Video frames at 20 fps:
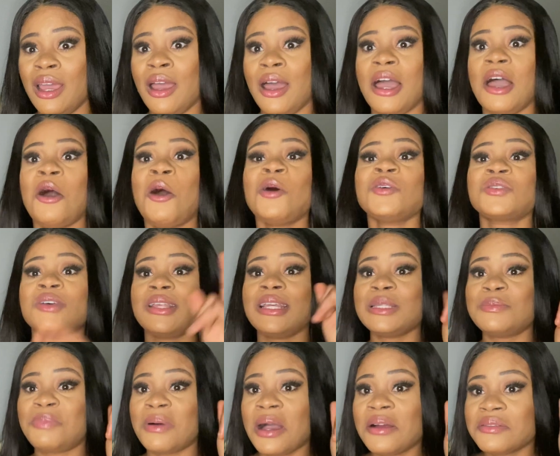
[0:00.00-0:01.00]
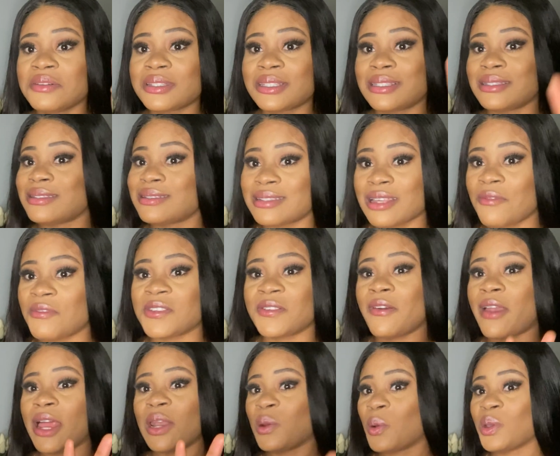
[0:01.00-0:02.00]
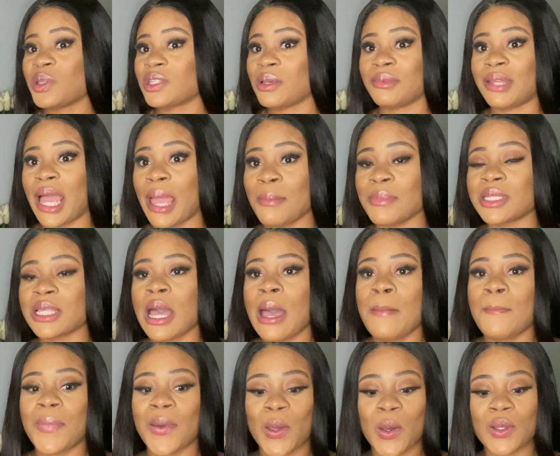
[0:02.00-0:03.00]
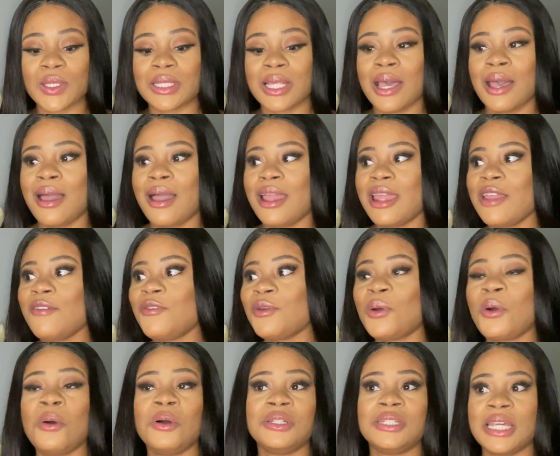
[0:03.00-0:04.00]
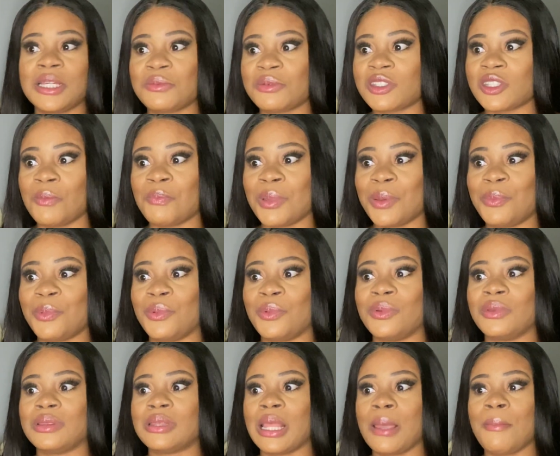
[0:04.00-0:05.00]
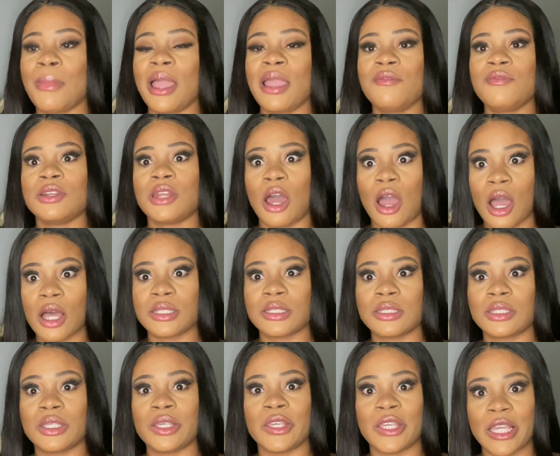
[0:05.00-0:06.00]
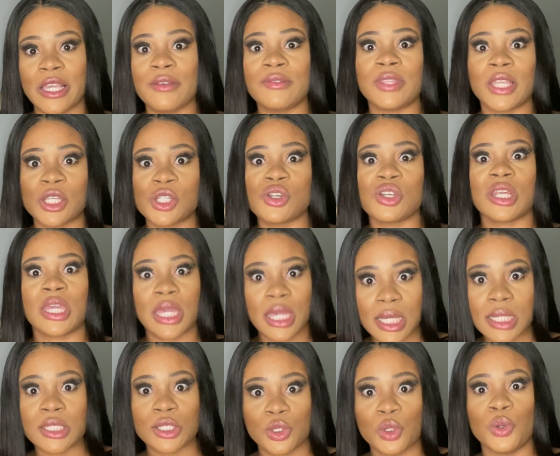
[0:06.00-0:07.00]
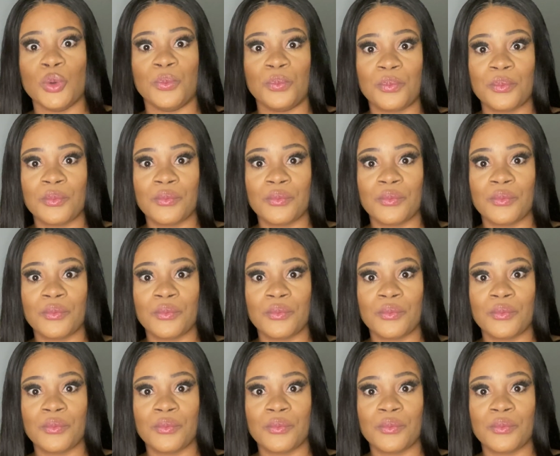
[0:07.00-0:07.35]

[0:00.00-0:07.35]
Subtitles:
Also, this boundary thing itself is very annoying sometimes, because if you go on dates with some people, they might even ask you if they should kiss you